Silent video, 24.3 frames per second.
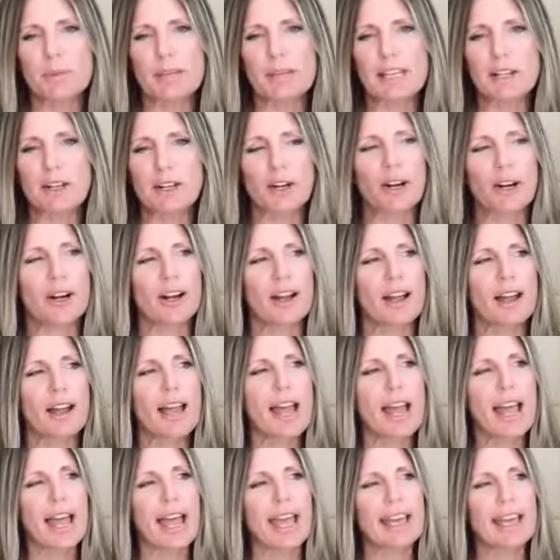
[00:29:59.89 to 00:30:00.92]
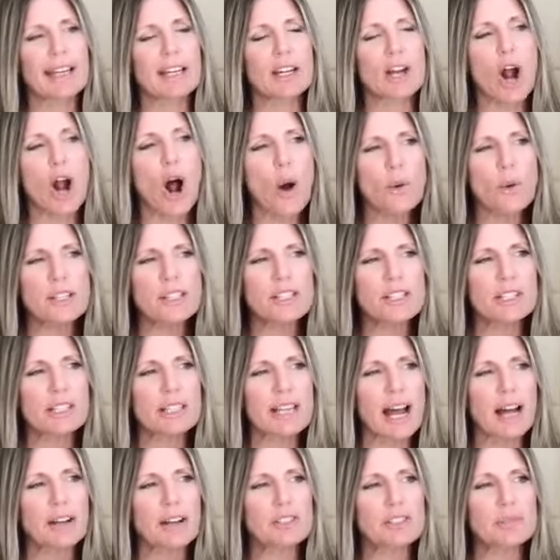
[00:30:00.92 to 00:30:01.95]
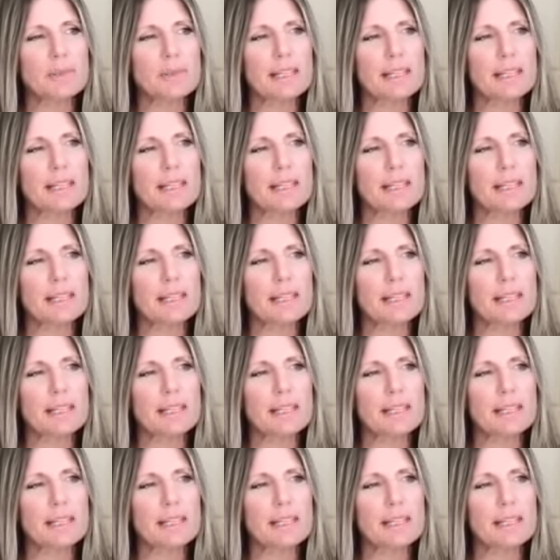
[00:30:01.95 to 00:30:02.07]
Peter. And it always stood out to